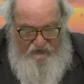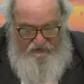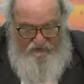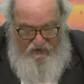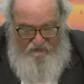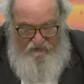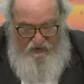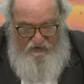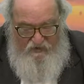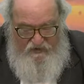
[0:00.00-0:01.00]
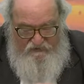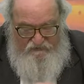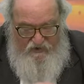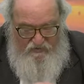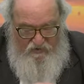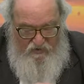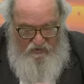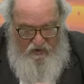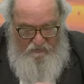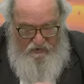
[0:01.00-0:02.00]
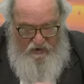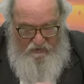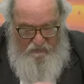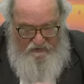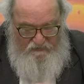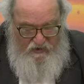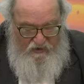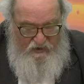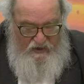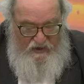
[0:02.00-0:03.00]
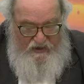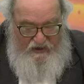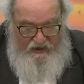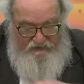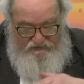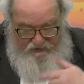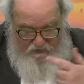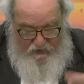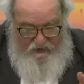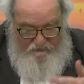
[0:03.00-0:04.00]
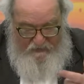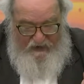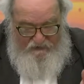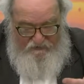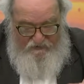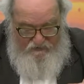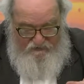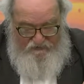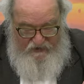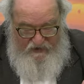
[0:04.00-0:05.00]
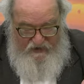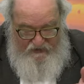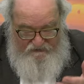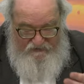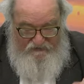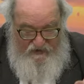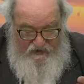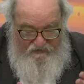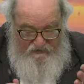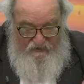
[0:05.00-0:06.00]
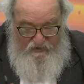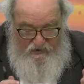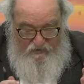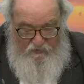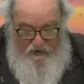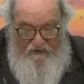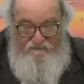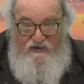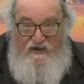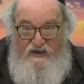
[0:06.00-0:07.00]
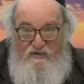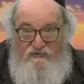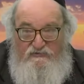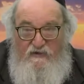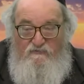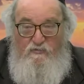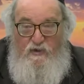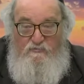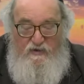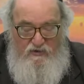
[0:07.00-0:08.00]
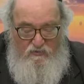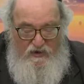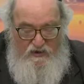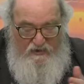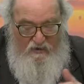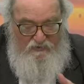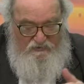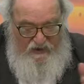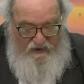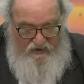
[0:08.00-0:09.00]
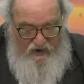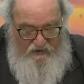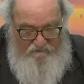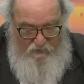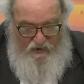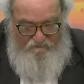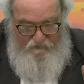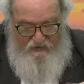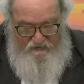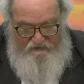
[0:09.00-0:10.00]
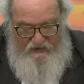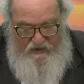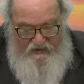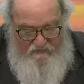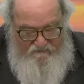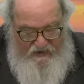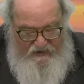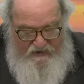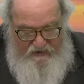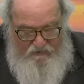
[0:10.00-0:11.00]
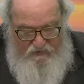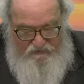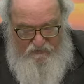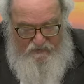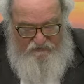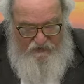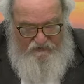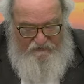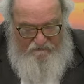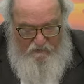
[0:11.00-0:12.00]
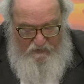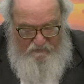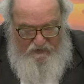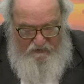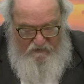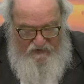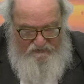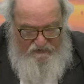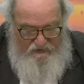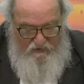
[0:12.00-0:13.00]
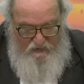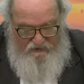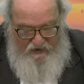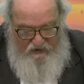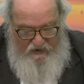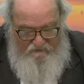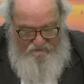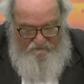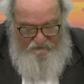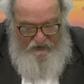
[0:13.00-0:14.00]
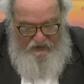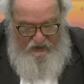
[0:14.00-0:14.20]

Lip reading: V'tava ha'isha el kol ha'am v'chachmasa. And she went back to her city, and she said, we have to kill Sheva ben Bichri, and that will take Yayav away from us. Vayichresu es rei Sheva ben Bichri v'yashlichu el Yayav.